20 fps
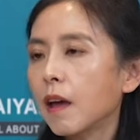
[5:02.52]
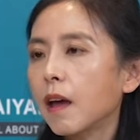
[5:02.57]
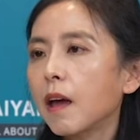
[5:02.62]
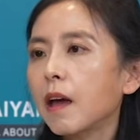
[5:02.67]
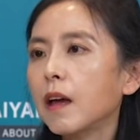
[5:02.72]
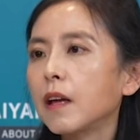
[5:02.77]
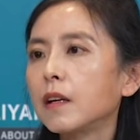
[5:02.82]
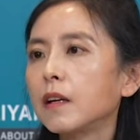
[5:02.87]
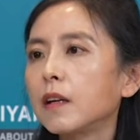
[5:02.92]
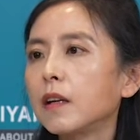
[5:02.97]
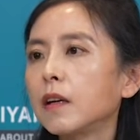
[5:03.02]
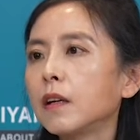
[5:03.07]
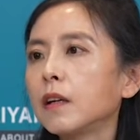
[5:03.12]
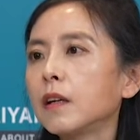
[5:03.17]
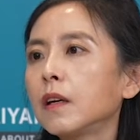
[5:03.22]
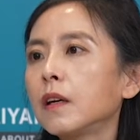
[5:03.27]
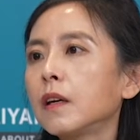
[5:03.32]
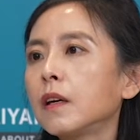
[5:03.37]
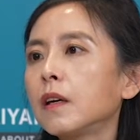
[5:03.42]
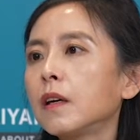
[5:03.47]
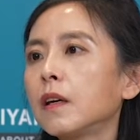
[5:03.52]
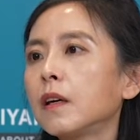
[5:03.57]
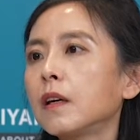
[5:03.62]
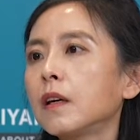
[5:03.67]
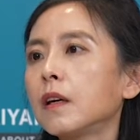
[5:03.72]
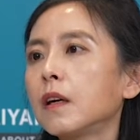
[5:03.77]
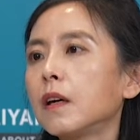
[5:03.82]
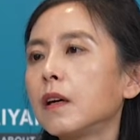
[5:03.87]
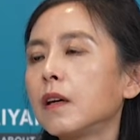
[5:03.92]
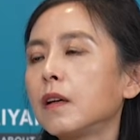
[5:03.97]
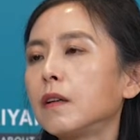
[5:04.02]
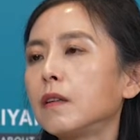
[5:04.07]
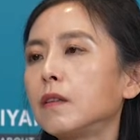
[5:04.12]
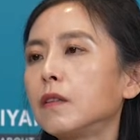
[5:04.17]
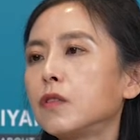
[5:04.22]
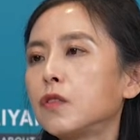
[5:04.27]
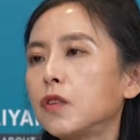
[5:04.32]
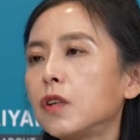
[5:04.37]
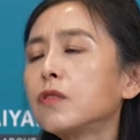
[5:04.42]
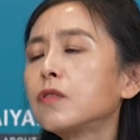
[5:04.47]
And And
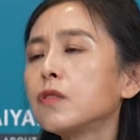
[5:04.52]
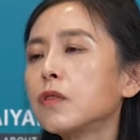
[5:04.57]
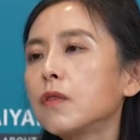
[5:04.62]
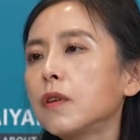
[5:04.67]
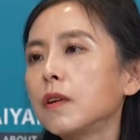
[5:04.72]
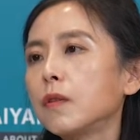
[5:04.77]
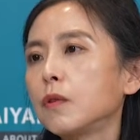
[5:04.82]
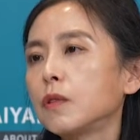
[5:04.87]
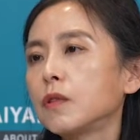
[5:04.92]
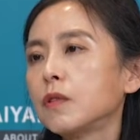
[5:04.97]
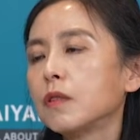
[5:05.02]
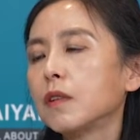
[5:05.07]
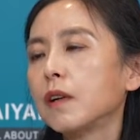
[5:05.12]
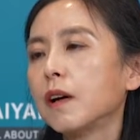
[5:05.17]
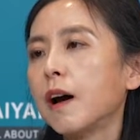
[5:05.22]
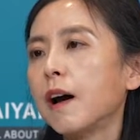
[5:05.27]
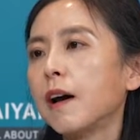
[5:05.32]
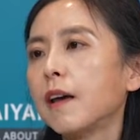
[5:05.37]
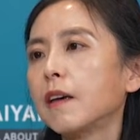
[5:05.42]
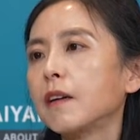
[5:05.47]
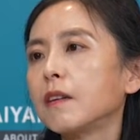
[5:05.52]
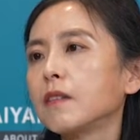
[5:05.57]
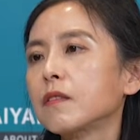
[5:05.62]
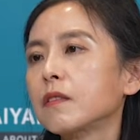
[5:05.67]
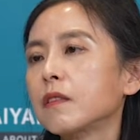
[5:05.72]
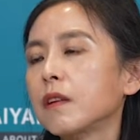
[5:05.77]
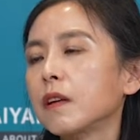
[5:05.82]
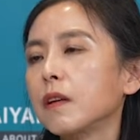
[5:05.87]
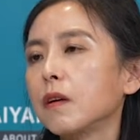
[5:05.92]
the JinkoSolar was the highest,